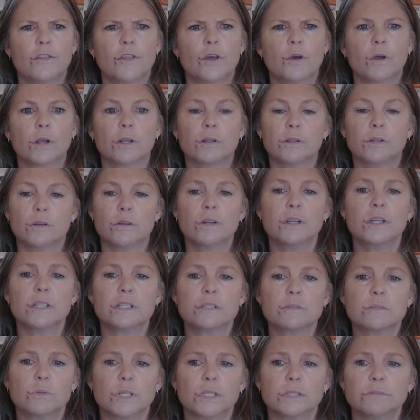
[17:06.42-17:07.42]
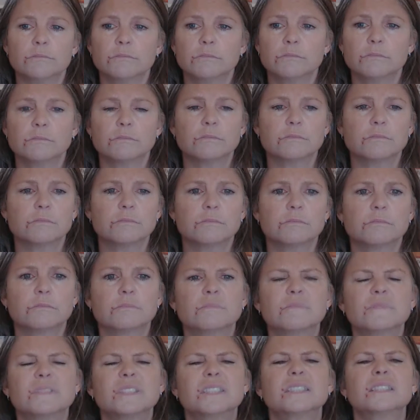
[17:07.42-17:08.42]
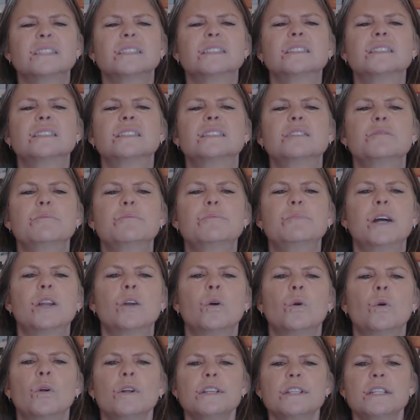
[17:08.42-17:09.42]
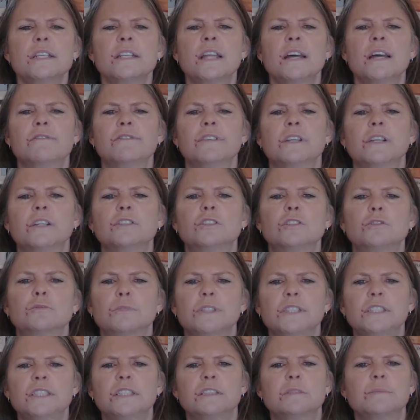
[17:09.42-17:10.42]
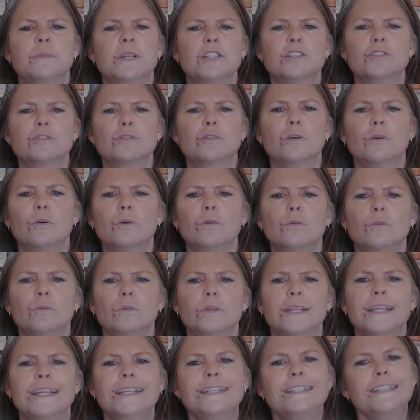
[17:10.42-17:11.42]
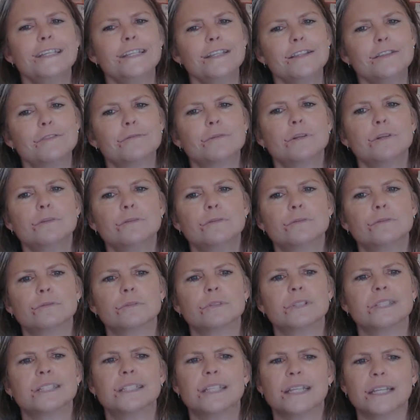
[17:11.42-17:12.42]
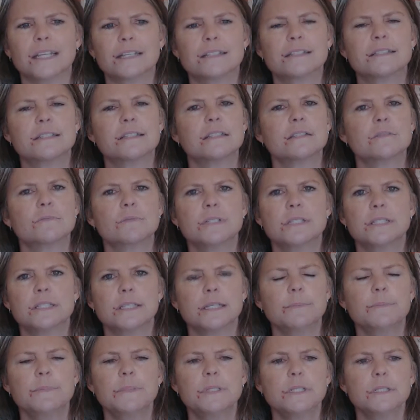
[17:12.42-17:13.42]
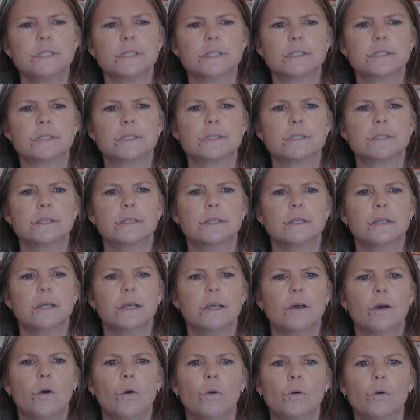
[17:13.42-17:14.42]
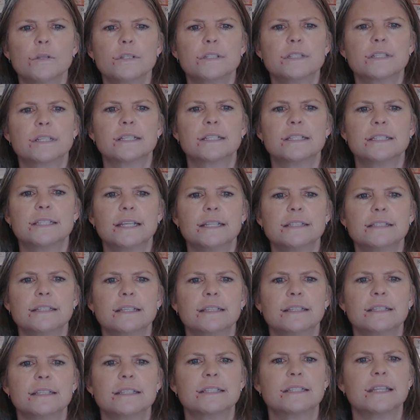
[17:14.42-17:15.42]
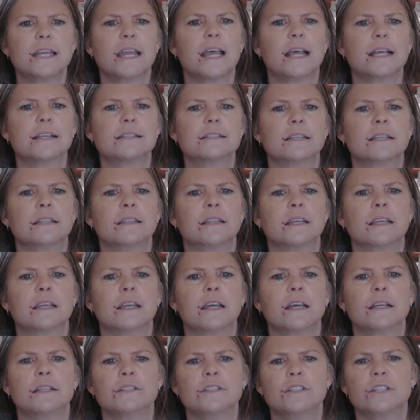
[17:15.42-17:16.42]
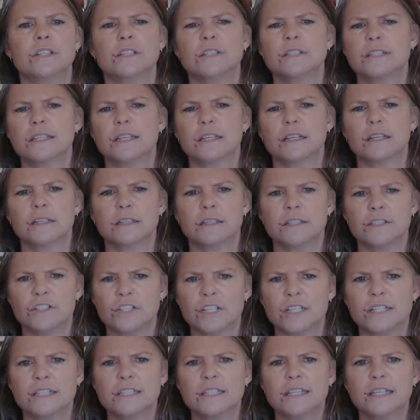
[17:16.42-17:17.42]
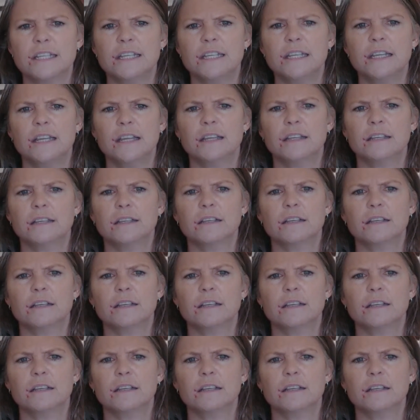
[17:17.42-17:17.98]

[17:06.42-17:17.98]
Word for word: though a glorious one. But Hort did not fail to reach his major goal. He dethroned the Textus Receptus. Hort's success in this task and the congency, congency,